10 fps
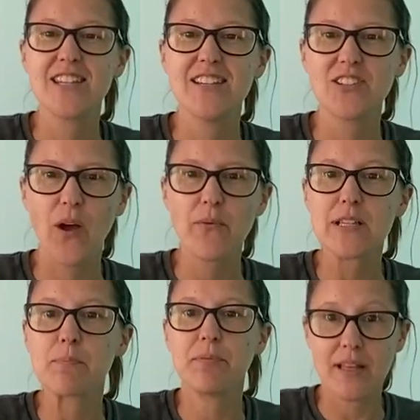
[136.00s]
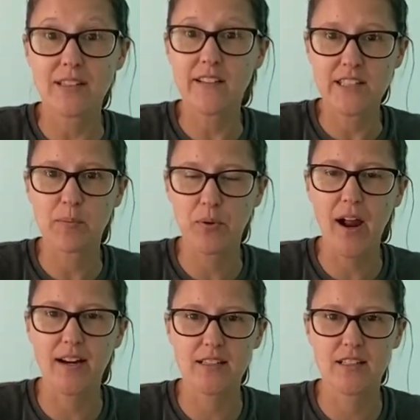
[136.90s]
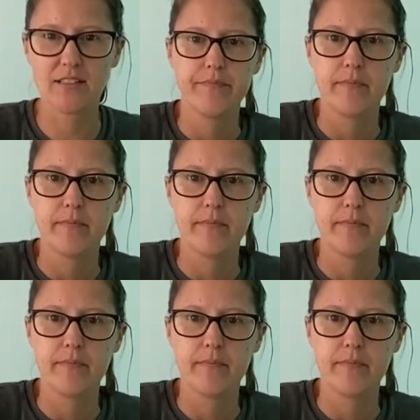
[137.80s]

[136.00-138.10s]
So I was pleasantly surprised.